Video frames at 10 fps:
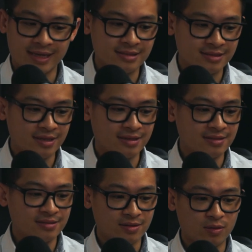is
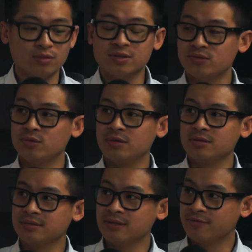the golden rule
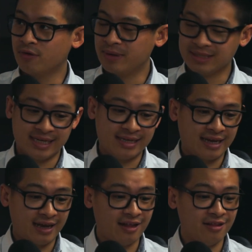for maintaining
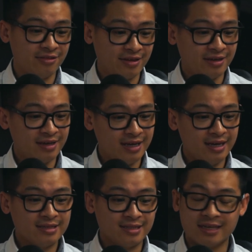a healthy
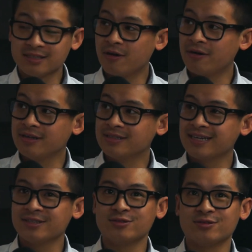tax card, is
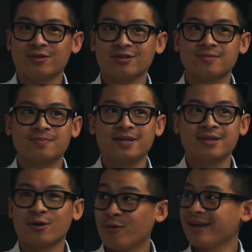actually to just
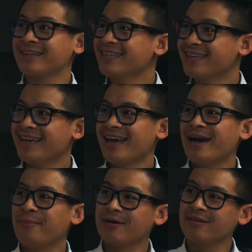be correct
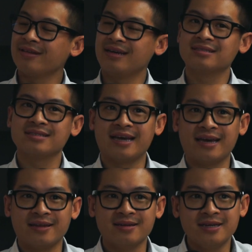about the things,
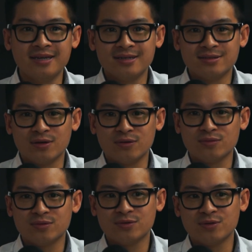and
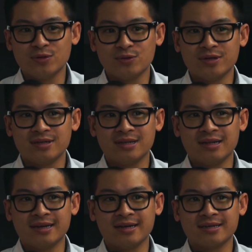don't do it
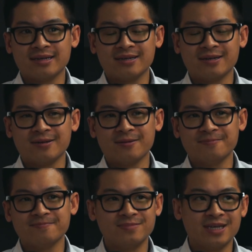like
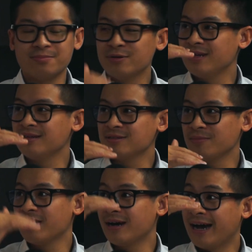put in some
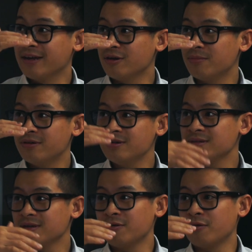high number
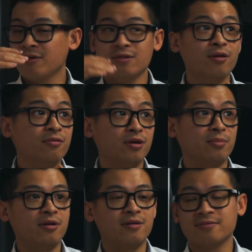or low
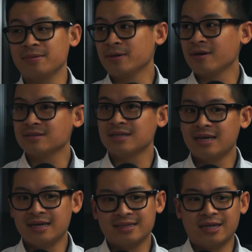number, because
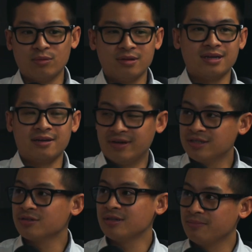that will
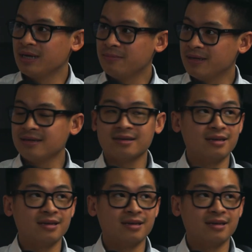eventually maybe